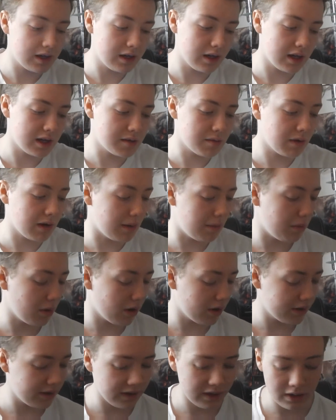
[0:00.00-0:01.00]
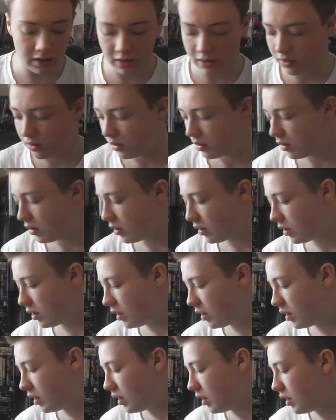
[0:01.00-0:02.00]
that's why I bought it.
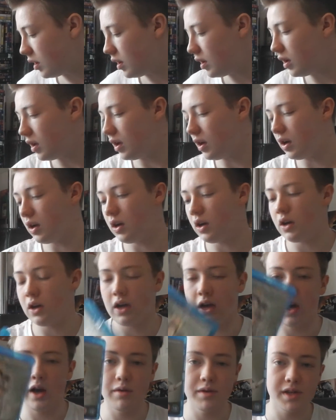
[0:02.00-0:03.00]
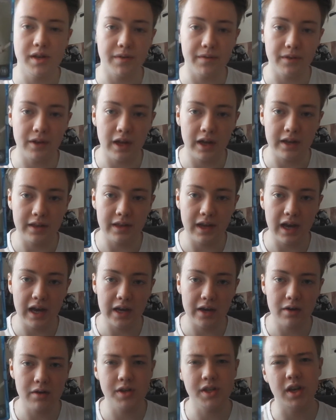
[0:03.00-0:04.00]
House of Flying
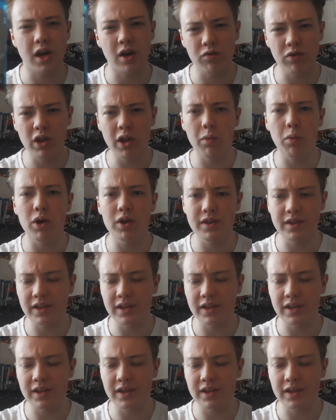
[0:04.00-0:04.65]
Daggers. Really want to